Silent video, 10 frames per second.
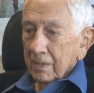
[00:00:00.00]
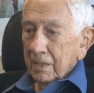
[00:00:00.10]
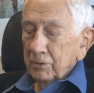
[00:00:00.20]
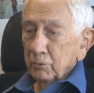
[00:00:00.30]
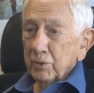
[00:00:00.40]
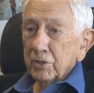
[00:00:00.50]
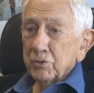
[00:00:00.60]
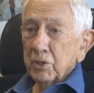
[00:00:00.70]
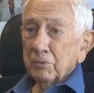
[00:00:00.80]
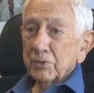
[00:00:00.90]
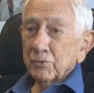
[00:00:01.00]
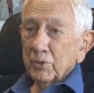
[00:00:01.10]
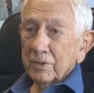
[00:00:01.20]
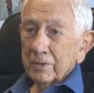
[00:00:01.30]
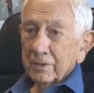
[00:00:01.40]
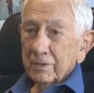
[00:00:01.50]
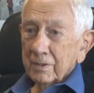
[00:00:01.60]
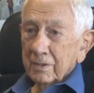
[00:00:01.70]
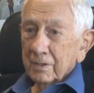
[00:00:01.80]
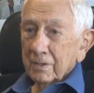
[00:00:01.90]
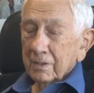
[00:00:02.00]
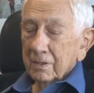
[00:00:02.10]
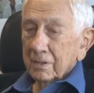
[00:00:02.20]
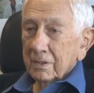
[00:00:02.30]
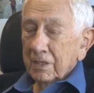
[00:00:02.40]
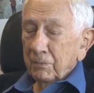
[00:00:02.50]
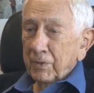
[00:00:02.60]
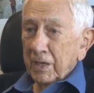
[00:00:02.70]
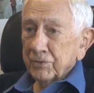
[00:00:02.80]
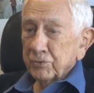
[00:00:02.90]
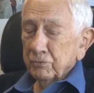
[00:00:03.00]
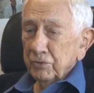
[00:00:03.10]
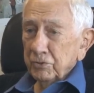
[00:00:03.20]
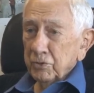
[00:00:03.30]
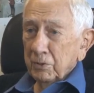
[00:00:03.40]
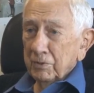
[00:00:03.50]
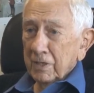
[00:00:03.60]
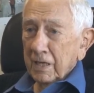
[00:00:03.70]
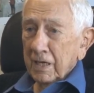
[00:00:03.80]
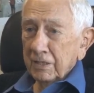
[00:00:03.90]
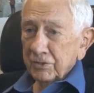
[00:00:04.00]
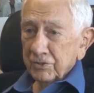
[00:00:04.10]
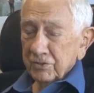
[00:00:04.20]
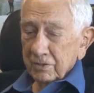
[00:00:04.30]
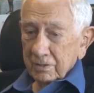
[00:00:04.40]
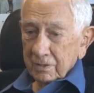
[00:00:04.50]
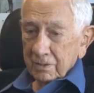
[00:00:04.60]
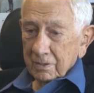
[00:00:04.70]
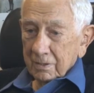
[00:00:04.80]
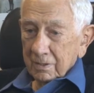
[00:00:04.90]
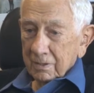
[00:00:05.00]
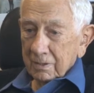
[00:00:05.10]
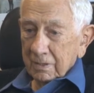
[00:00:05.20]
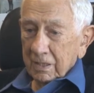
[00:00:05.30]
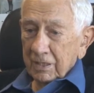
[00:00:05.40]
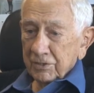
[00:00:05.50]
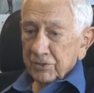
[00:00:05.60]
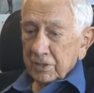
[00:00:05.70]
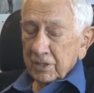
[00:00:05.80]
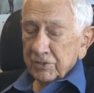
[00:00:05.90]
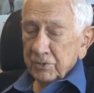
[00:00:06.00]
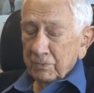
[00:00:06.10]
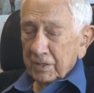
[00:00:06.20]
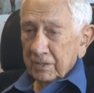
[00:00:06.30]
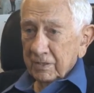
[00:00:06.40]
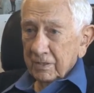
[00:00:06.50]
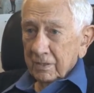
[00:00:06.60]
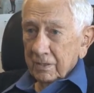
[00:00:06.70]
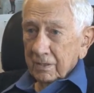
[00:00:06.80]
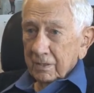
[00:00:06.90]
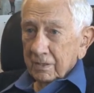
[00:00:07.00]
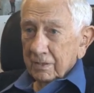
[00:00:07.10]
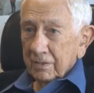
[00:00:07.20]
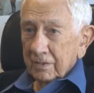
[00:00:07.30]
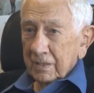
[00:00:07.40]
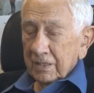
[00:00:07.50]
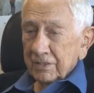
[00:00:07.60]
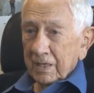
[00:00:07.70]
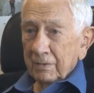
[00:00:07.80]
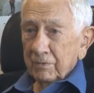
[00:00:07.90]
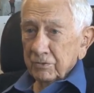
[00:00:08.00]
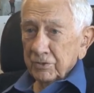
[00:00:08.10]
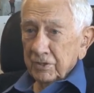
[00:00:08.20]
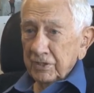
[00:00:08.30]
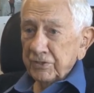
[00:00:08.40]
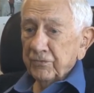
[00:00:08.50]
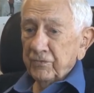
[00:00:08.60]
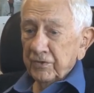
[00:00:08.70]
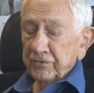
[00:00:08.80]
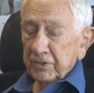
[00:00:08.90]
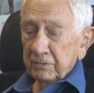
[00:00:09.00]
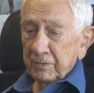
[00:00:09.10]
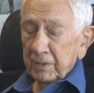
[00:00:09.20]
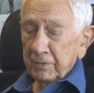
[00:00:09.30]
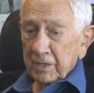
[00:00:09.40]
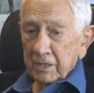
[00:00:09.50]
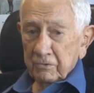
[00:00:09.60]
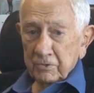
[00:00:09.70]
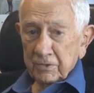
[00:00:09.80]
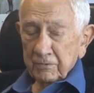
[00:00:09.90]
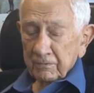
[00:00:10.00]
I knew where the Germans were. And I passed through the German lines. And I es estimated that time there was at least fifty, maybe a hundred.